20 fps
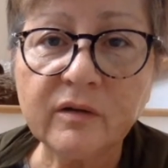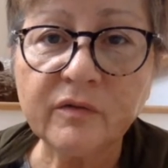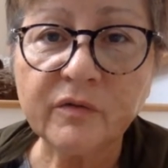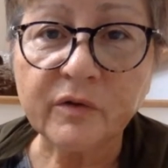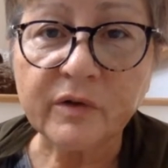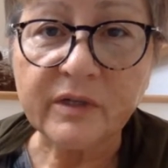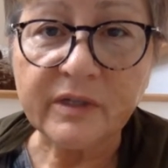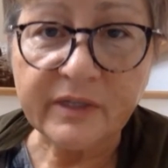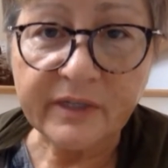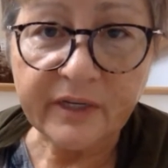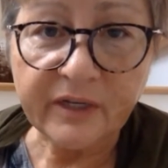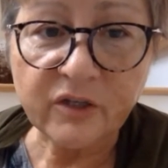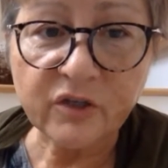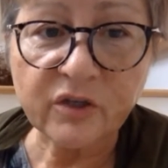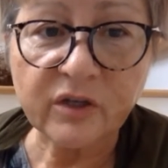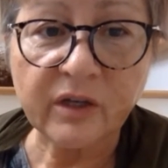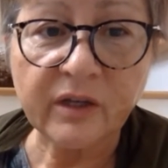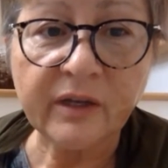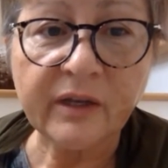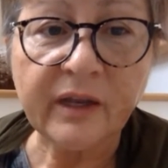for
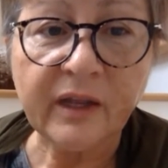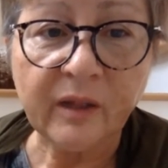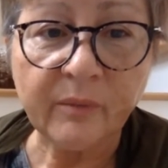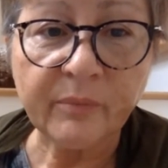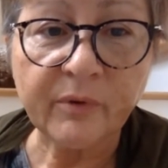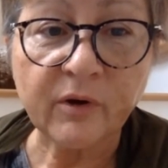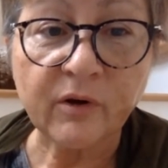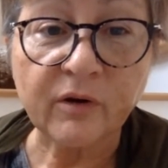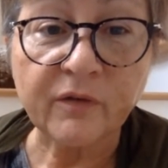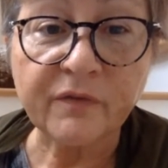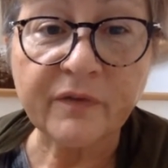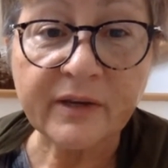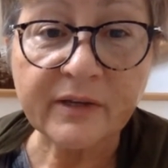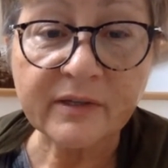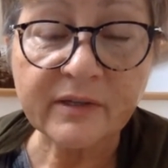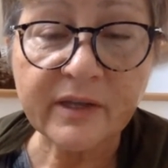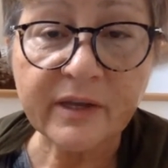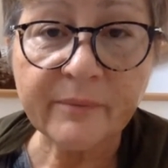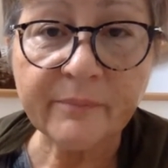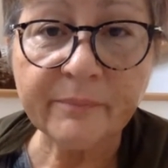intentionally helping her
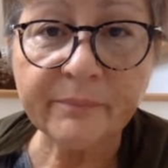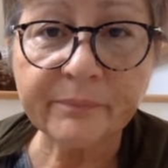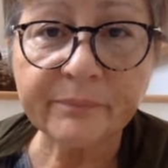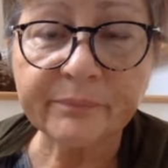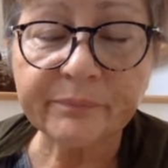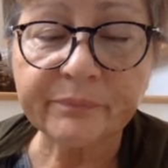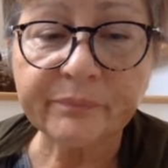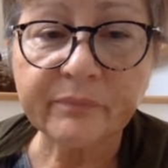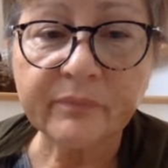face them,